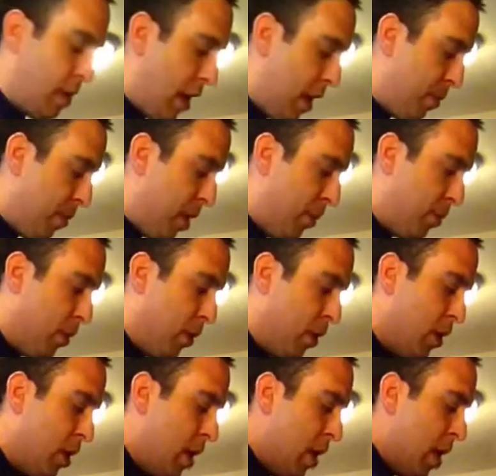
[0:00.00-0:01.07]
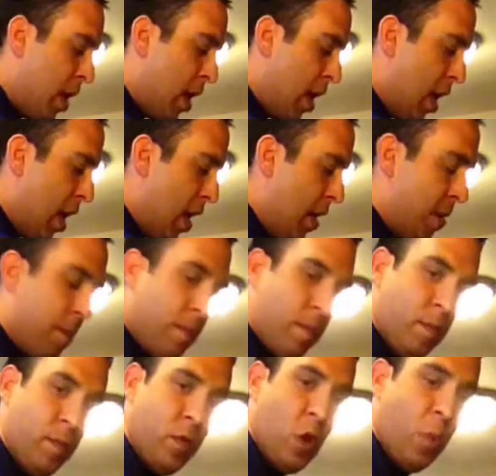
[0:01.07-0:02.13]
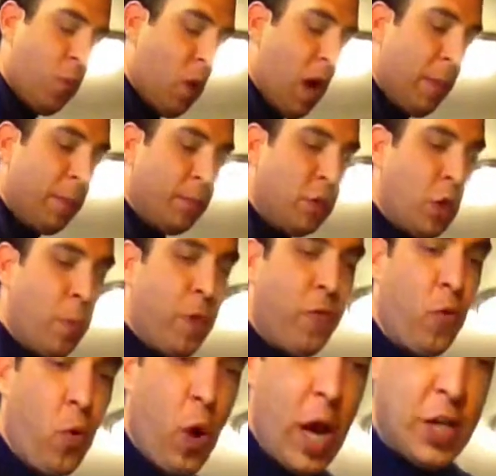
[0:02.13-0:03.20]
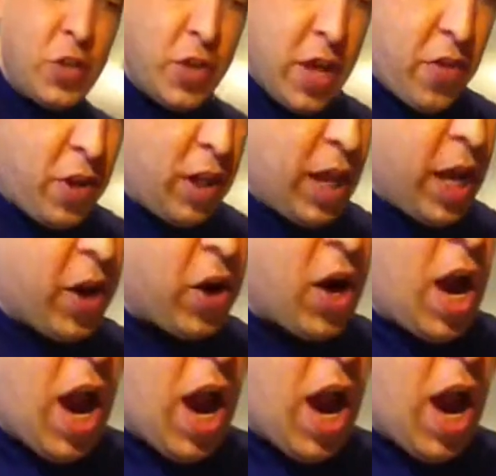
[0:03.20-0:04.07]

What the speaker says: to 8 people, no problem. So before I do the other layer,